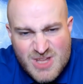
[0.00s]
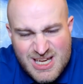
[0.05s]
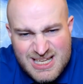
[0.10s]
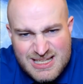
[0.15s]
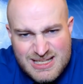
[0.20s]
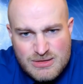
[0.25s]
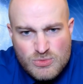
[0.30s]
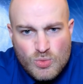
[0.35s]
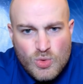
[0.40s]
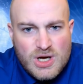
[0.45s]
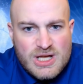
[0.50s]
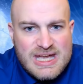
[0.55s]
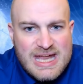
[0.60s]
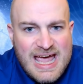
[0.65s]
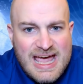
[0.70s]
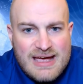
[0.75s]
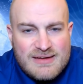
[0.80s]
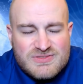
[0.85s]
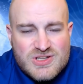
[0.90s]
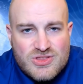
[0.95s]

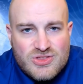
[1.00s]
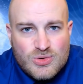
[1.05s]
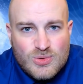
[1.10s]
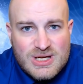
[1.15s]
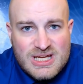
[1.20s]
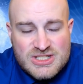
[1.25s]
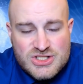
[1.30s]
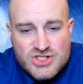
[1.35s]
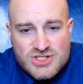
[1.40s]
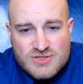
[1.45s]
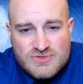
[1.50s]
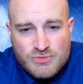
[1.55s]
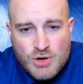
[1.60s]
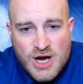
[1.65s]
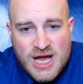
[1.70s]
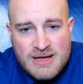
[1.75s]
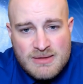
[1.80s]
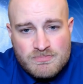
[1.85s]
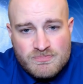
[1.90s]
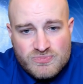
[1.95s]
1.5 to 3 inches of
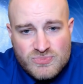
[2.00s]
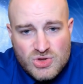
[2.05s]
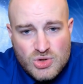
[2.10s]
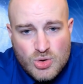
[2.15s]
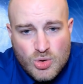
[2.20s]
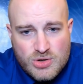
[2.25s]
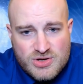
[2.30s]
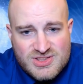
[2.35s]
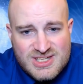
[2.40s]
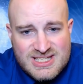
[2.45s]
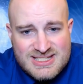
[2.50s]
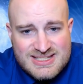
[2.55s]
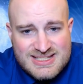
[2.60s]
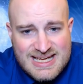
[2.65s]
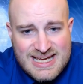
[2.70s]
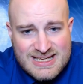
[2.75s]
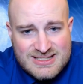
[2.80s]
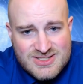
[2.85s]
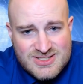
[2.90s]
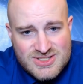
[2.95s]
rain. Northeast
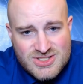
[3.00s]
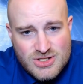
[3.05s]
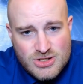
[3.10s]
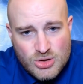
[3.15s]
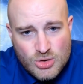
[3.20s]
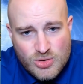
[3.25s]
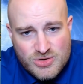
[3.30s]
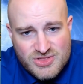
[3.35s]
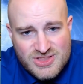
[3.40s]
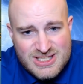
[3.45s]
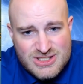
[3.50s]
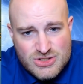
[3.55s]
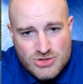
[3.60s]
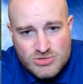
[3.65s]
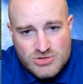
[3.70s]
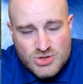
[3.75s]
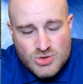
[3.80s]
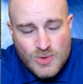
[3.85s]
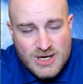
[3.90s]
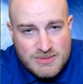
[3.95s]
Texas, the northeastern
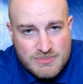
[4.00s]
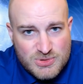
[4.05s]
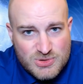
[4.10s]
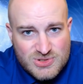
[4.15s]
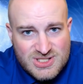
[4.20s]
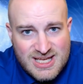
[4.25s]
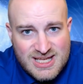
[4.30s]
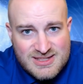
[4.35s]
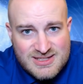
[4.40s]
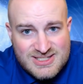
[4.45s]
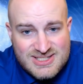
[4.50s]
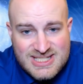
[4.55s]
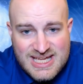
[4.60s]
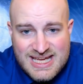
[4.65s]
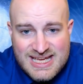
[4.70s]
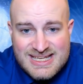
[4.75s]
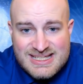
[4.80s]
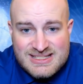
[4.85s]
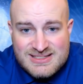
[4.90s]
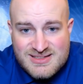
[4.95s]
20% of the
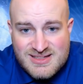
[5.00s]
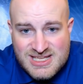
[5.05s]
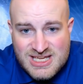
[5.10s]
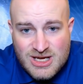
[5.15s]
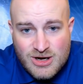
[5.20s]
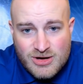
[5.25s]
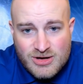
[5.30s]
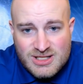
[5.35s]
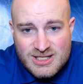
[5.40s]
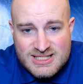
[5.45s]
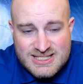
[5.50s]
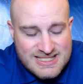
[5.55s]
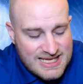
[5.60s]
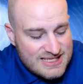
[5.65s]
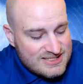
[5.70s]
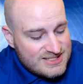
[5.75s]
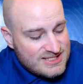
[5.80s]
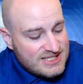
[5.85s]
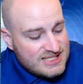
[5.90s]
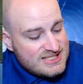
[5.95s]
state, into the
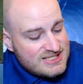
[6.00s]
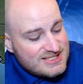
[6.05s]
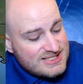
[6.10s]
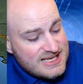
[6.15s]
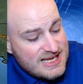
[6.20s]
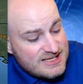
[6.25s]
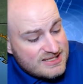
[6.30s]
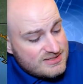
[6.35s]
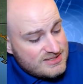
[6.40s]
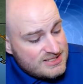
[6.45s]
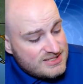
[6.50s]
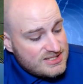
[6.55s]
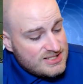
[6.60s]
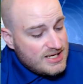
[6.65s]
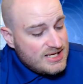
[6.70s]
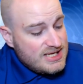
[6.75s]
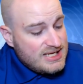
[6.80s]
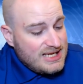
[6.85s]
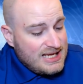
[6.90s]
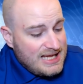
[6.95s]
Ark-La-Tex and East Texas.
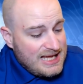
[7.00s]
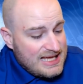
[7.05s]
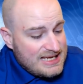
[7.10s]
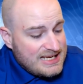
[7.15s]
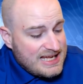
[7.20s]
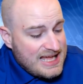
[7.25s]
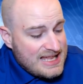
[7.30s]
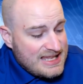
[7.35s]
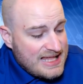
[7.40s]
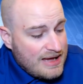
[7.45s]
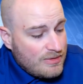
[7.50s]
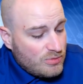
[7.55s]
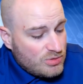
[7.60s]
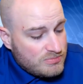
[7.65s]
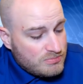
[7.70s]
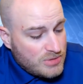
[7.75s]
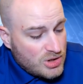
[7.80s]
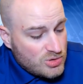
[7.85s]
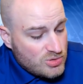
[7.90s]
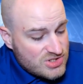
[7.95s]
And again, that would
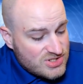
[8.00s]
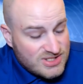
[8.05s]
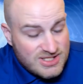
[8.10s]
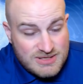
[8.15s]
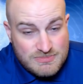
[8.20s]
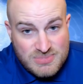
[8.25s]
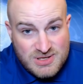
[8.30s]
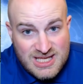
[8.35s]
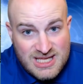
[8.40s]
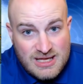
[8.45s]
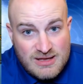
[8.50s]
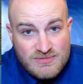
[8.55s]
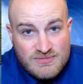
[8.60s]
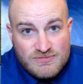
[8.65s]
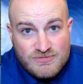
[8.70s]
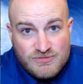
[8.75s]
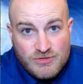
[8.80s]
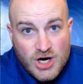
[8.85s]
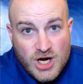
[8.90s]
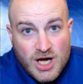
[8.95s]
mostly be
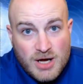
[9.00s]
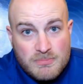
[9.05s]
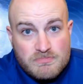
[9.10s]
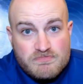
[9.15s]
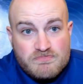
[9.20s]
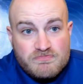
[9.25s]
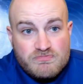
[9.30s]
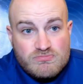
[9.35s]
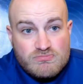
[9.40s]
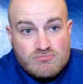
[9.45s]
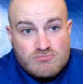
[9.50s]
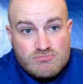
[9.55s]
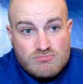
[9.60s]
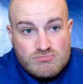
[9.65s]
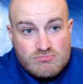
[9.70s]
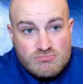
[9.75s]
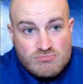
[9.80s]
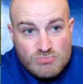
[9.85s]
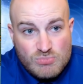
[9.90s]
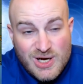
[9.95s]
from,
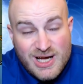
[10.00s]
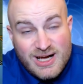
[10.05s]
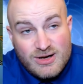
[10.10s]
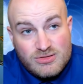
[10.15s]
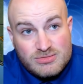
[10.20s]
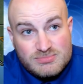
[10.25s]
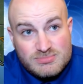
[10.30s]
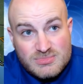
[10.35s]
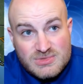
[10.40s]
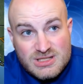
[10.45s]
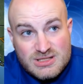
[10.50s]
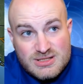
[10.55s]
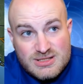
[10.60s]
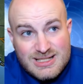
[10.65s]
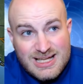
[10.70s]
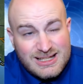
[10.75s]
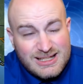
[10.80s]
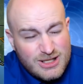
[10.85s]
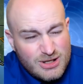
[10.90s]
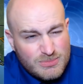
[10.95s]
well,
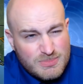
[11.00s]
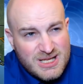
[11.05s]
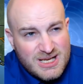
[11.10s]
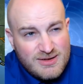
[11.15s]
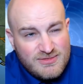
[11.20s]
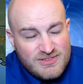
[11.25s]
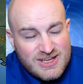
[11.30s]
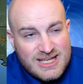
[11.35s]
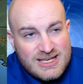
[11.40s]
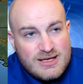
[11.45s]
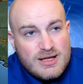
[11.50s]
a little bit of it